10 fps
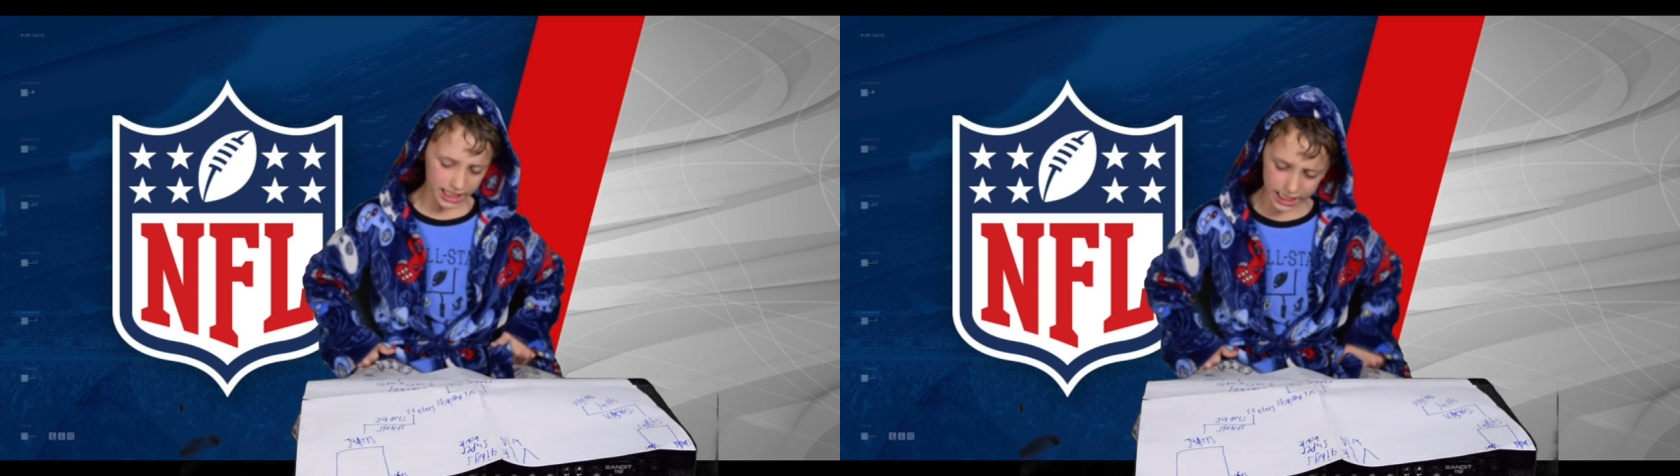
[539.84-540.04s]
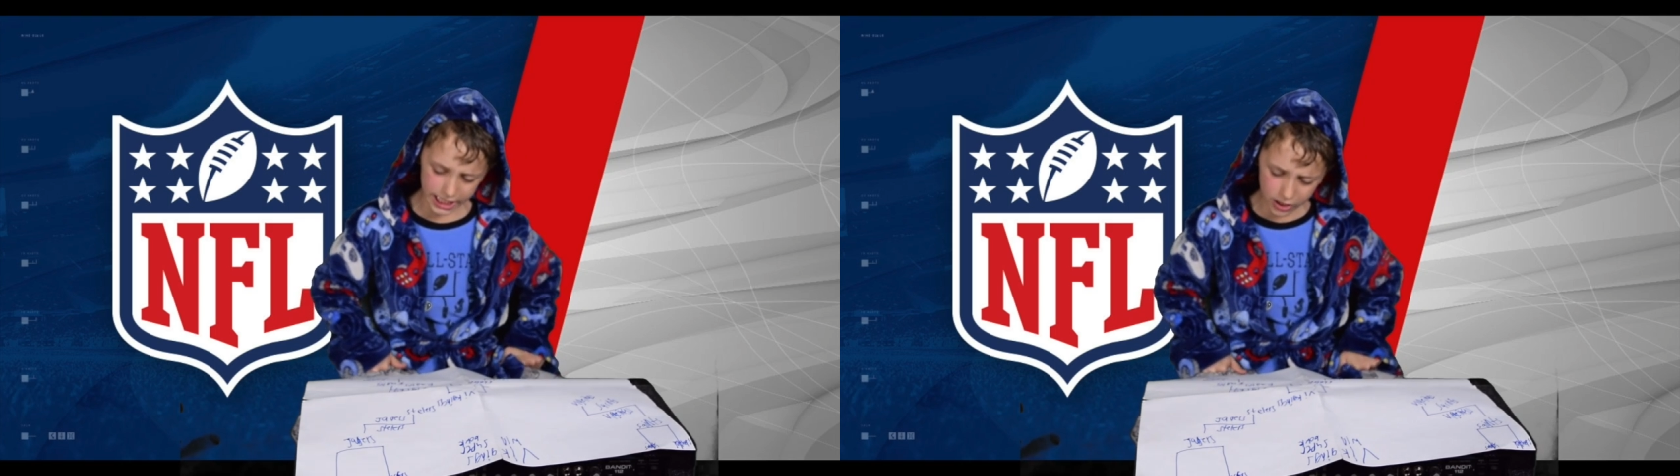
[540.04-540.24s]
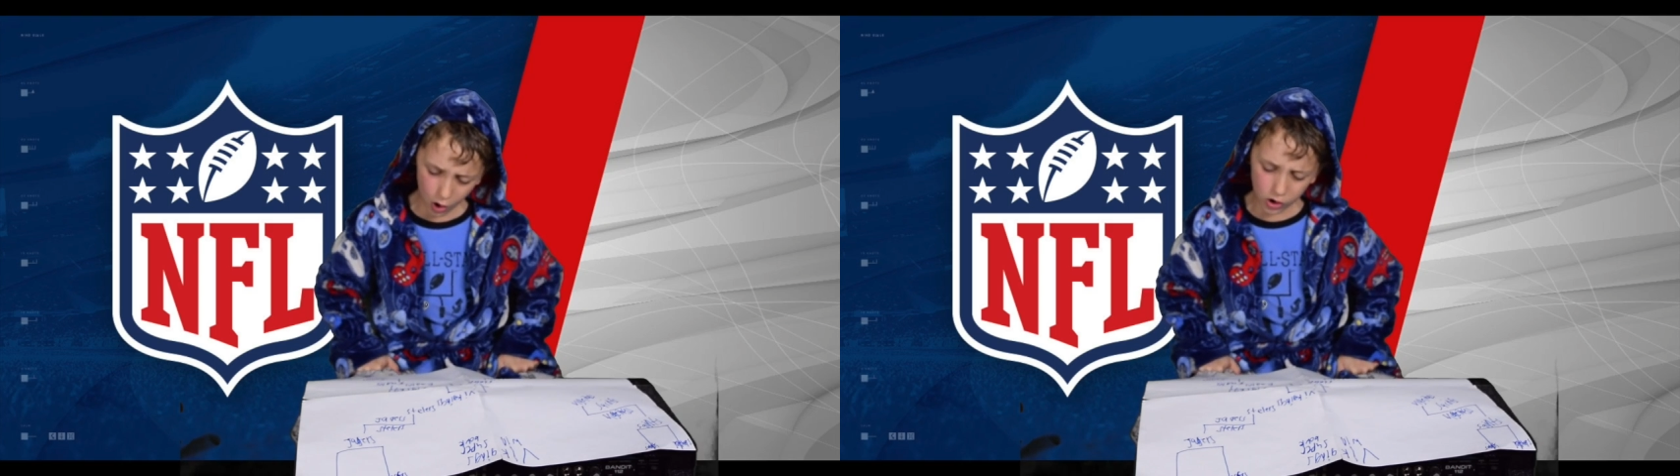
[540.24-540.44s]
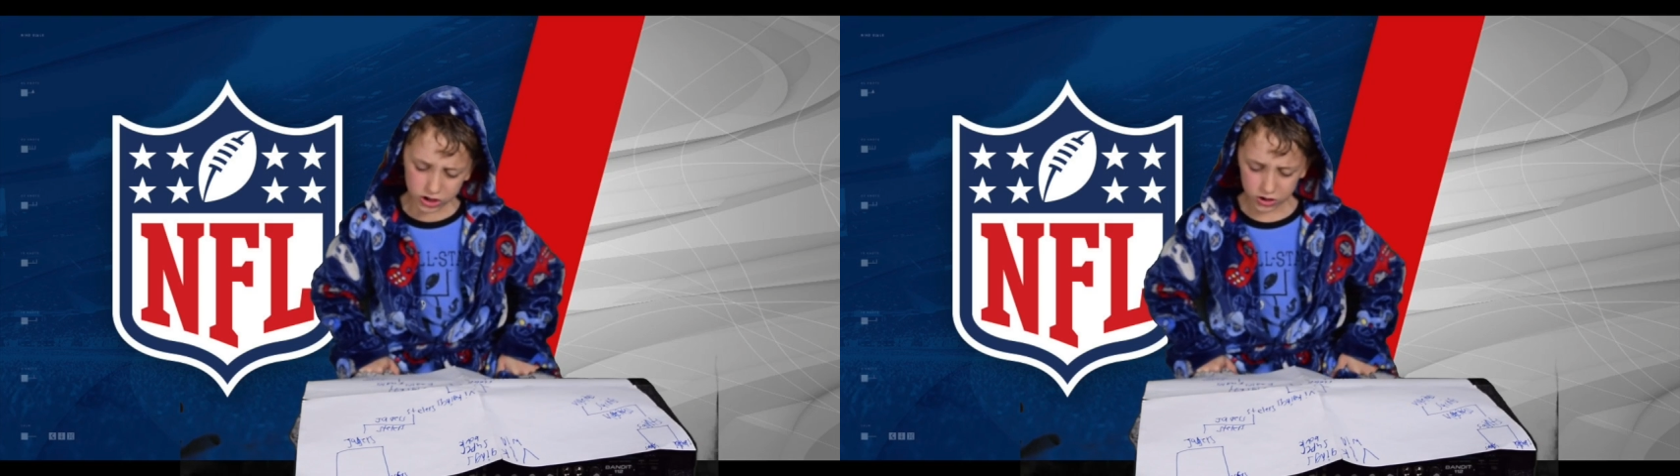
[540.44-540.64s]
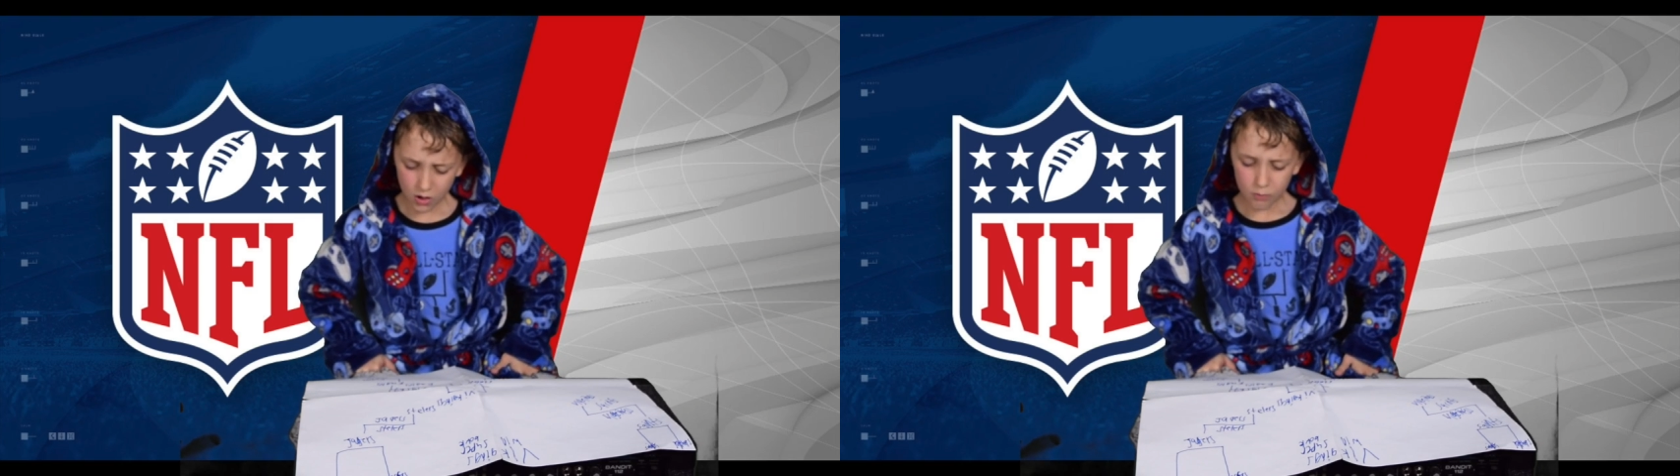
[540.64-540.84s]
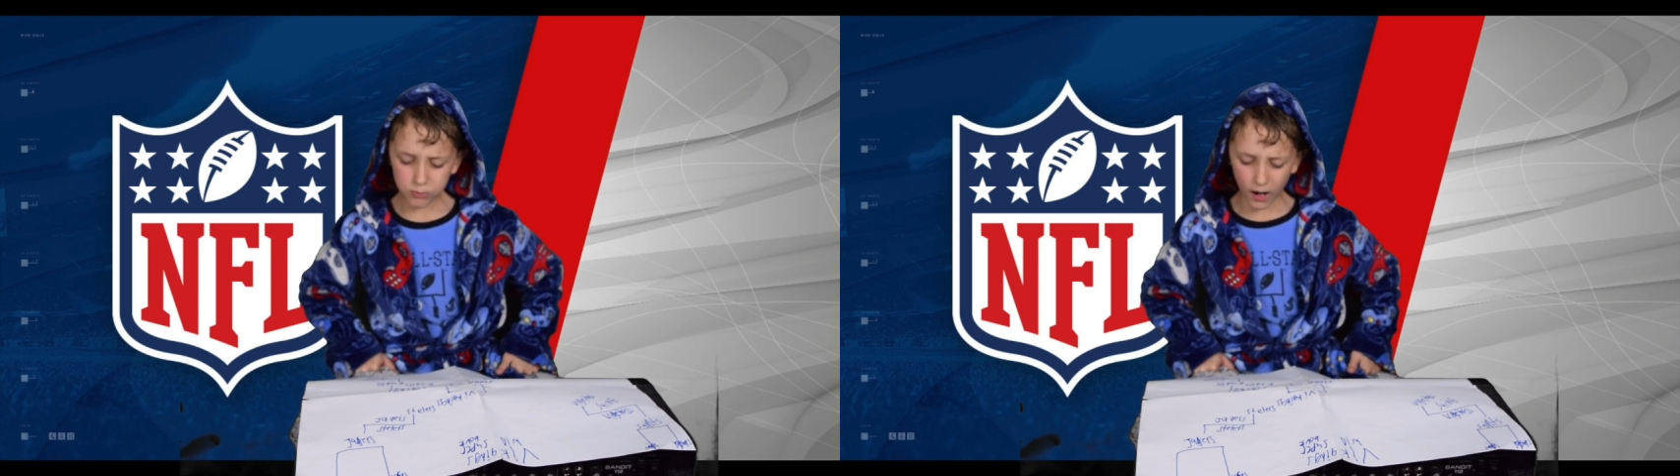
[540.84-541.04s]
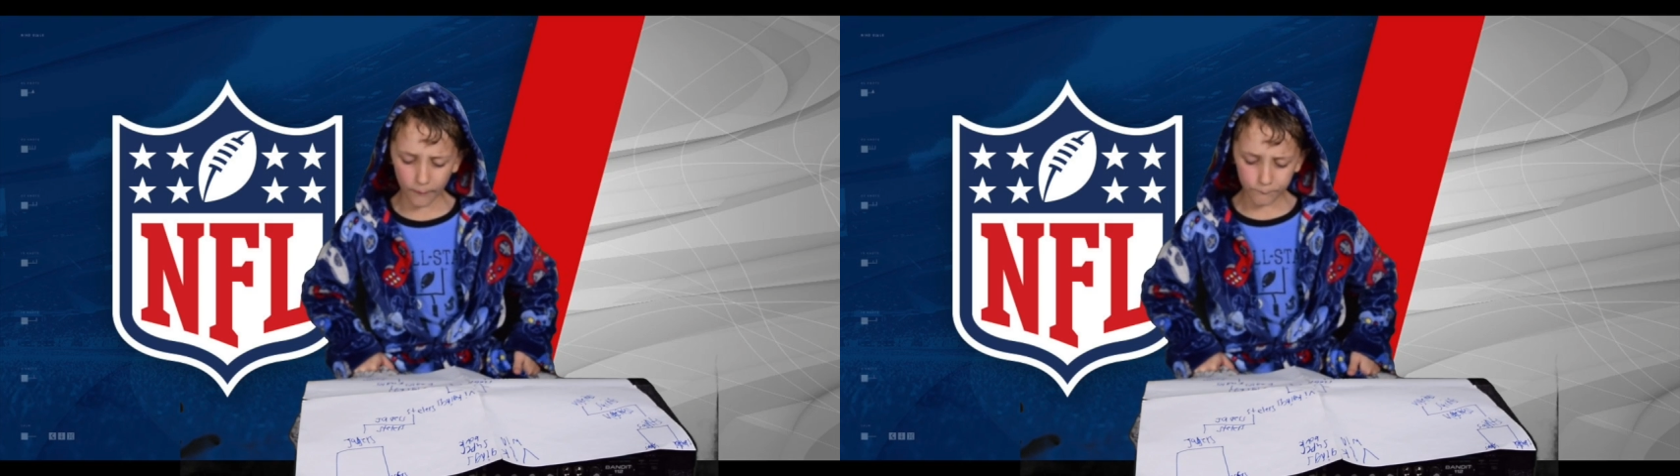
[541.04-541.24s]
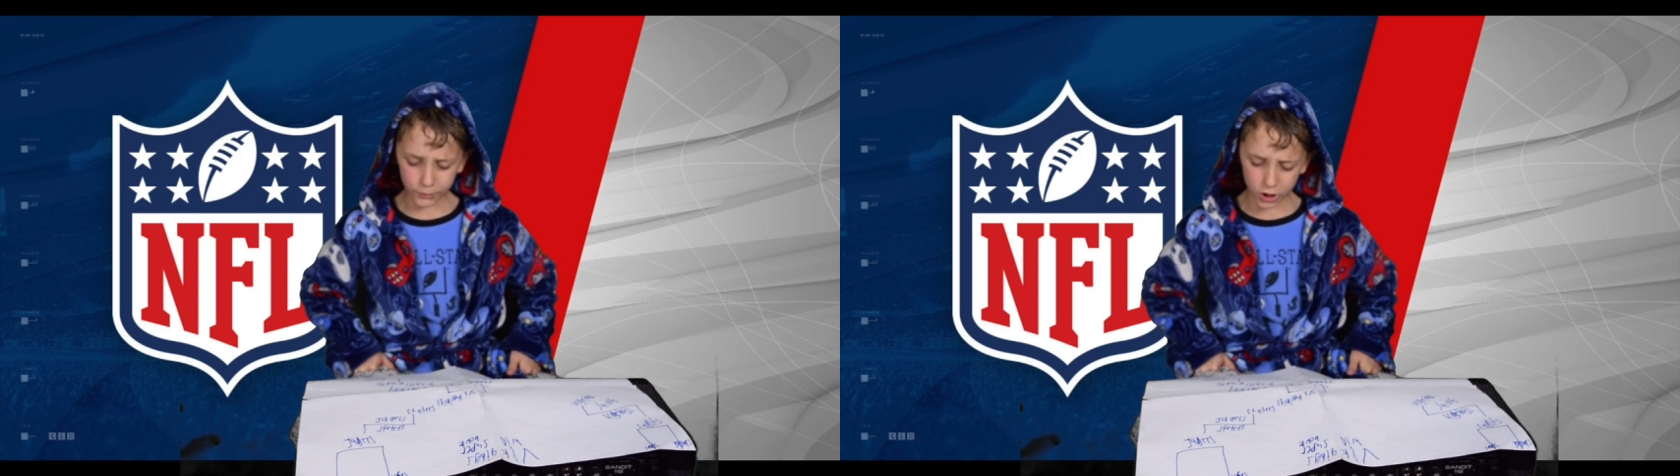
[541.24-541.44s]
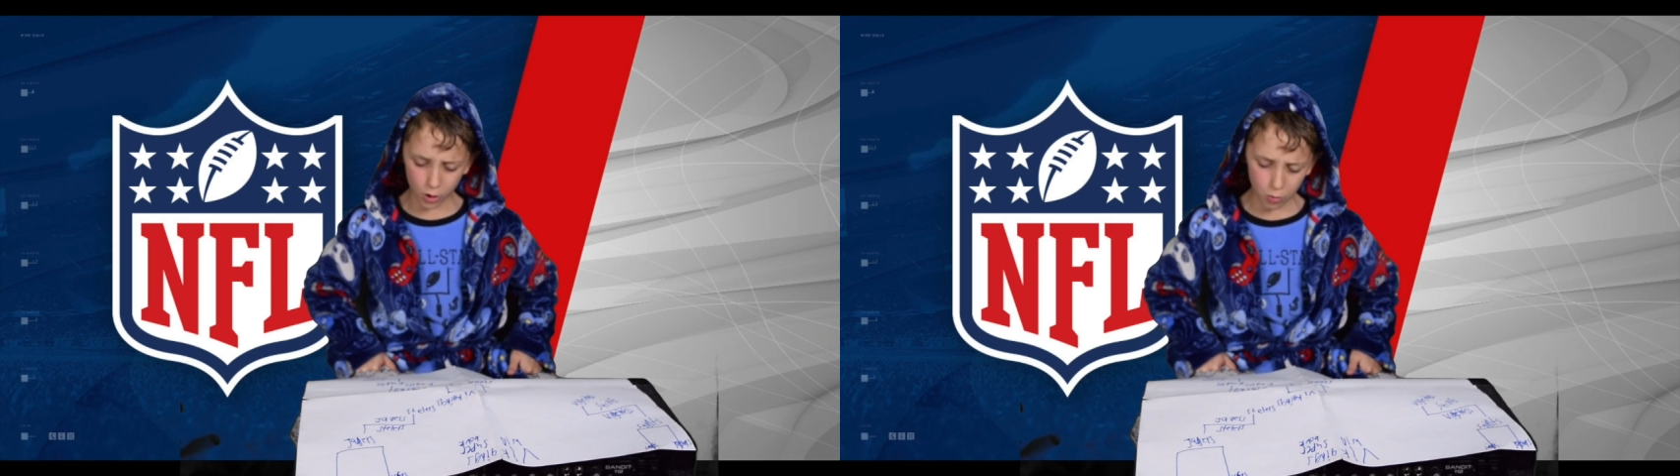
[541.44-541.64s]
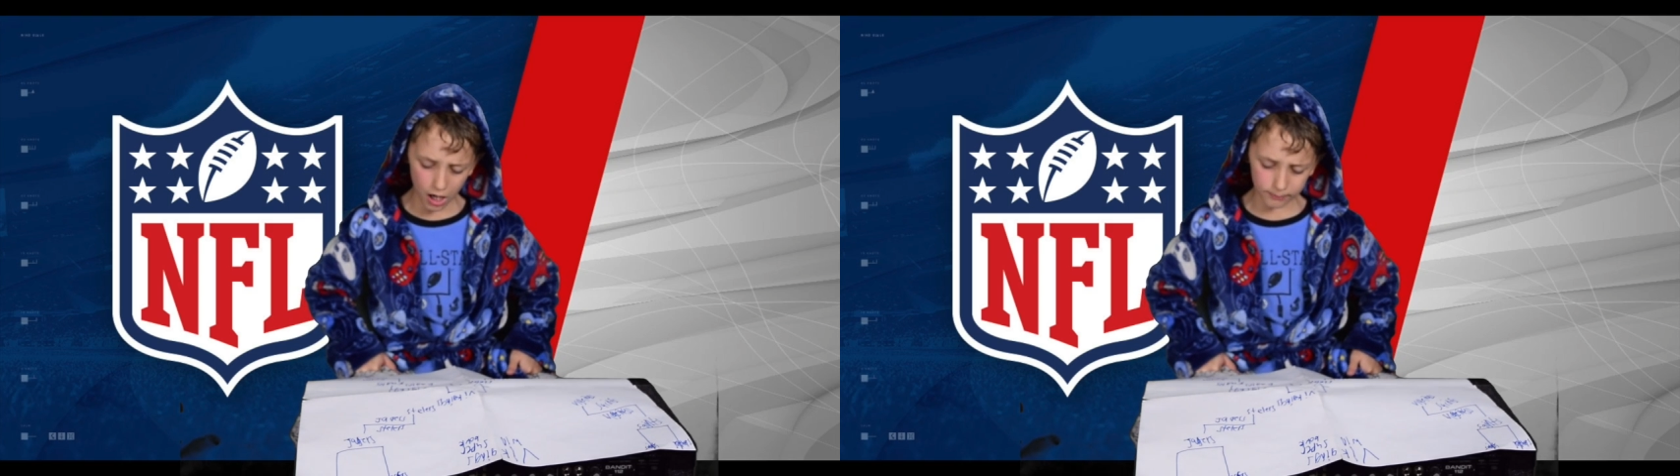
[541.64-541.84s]
Eagles. Well, you
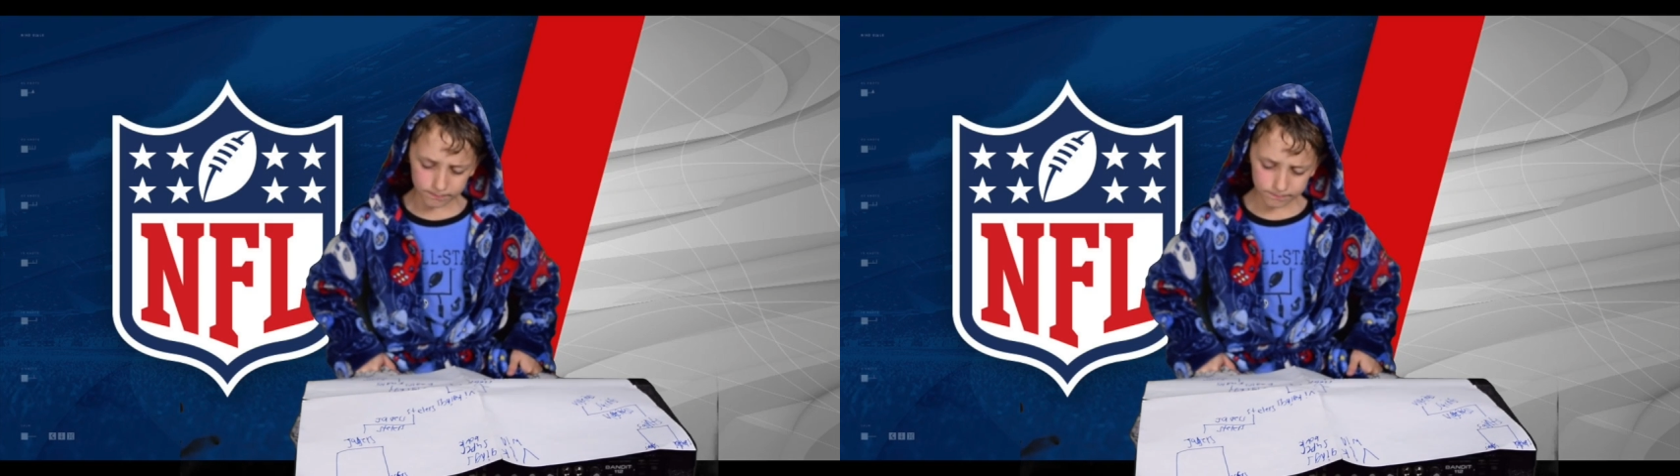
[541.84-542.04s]
know what?